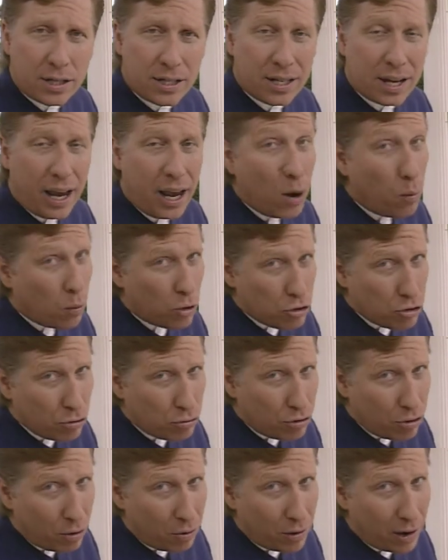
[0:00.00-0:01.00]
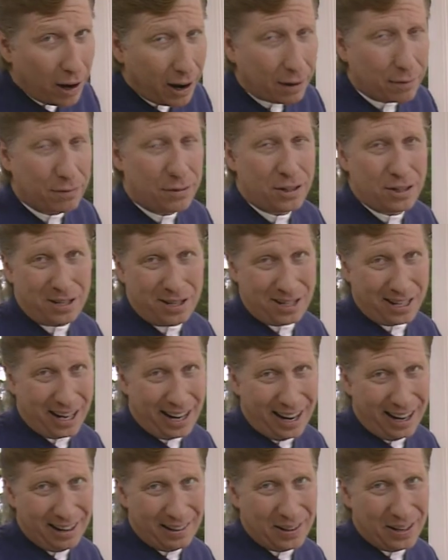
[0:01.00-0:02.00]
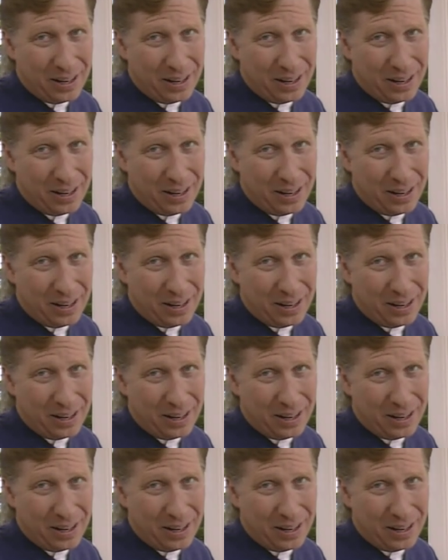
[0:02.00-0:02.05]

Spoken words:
say and what you don't have to say.